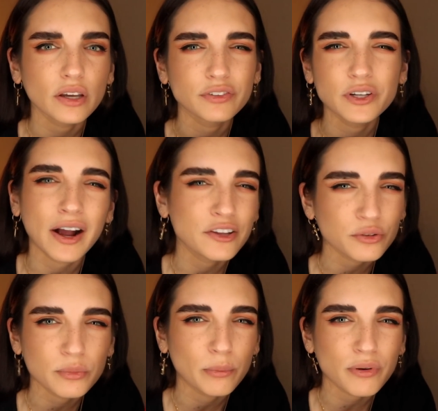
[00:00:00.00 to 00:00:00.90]
If you
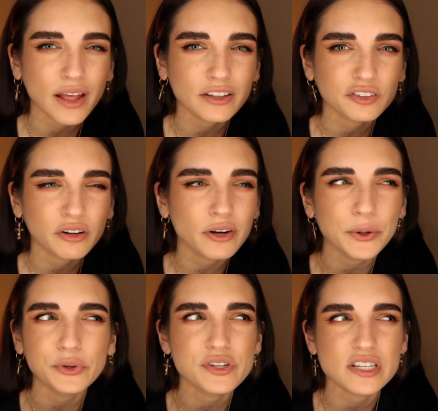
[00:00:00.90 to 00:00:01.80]
guys remember that
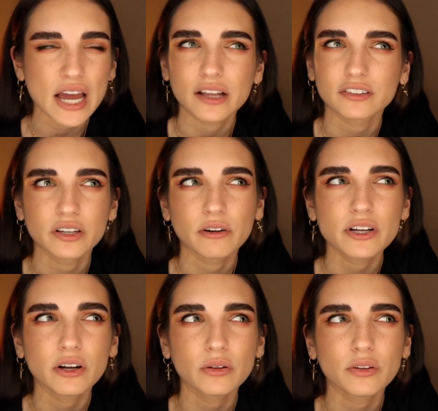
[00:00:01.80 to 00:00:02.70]
cereal, does that
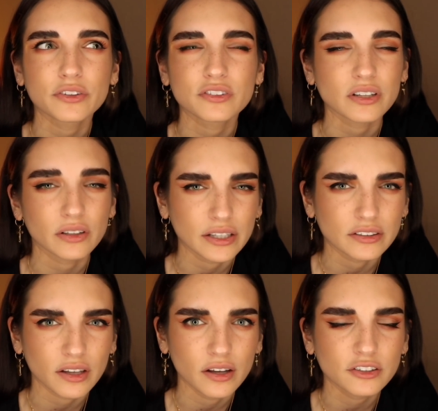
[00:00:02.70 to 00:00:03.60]
cereal still
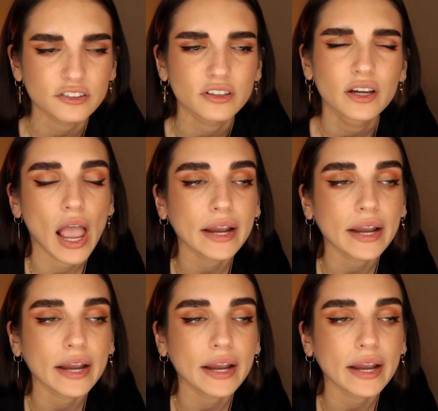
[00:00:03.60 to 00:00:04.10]
exist?